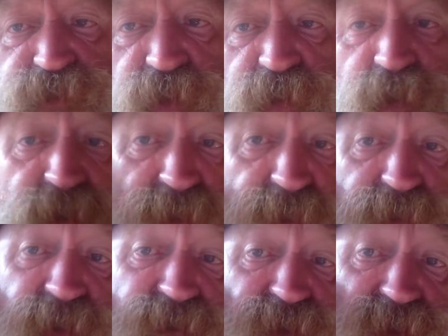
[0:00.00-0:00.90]
probably the
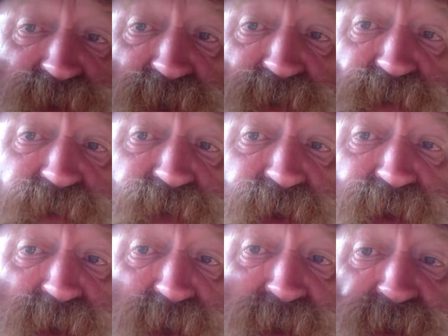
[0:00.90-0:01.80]
previous year or
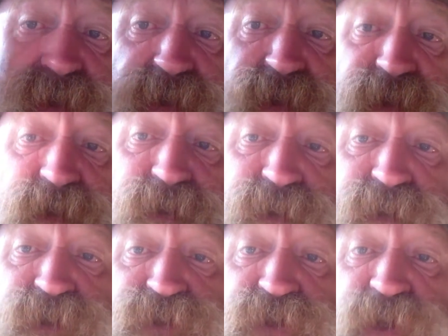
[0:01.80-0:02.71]
earlier
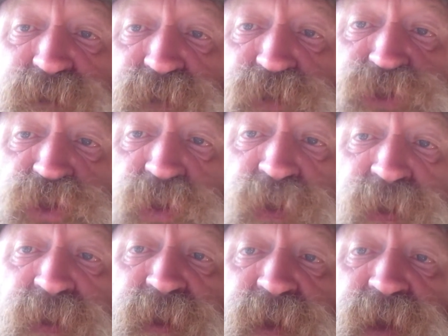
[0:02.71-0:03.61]
this year, I'm not sure,
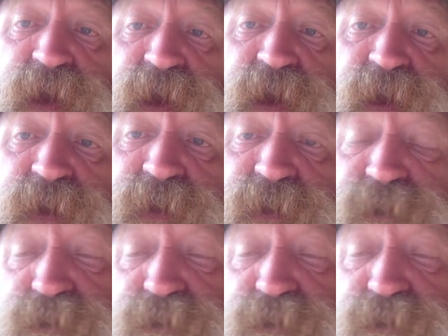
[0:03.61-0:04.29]
they